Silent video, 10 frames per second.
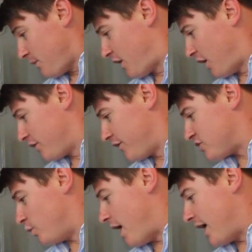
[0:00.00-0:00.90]
Color of
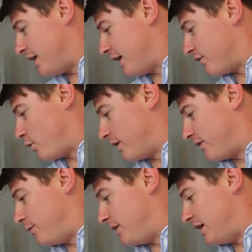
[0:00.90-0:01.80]
this wine is going
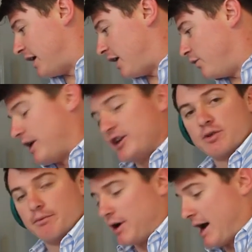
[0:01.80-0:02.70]
to be a reddish
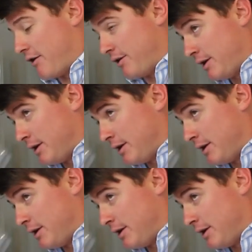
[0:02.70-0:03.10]
brown.